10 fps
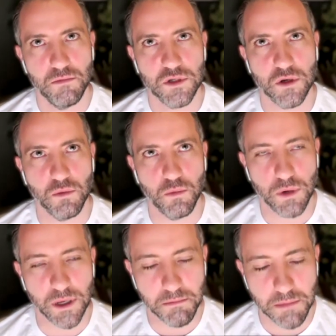so
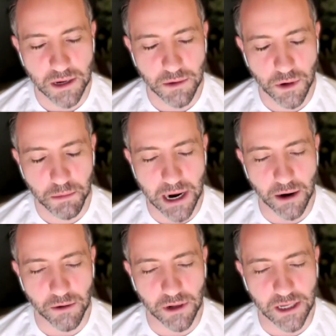we admit we're
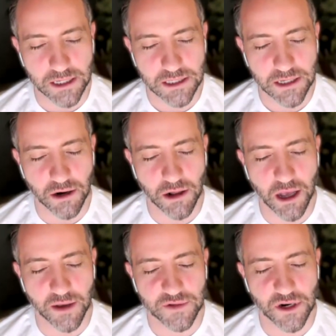powerless our
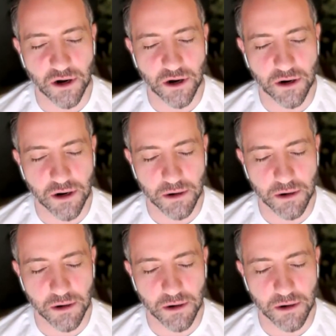lives are